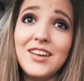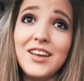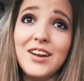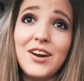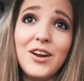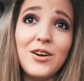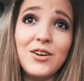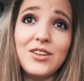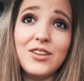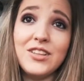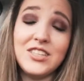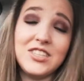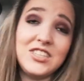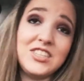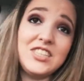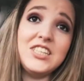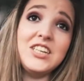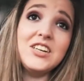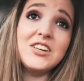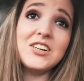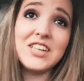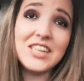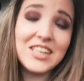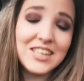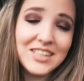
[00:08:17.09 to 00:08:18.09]
you know, the
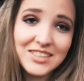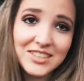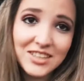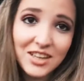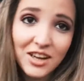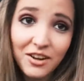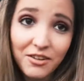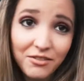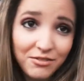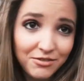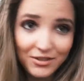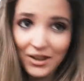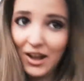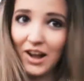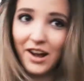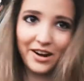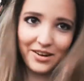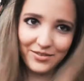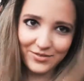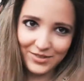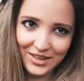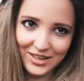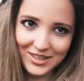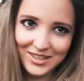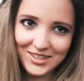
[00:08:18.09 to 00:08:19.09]
series of
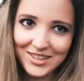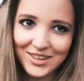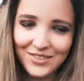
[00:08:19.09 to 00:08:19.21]
Vlogmas,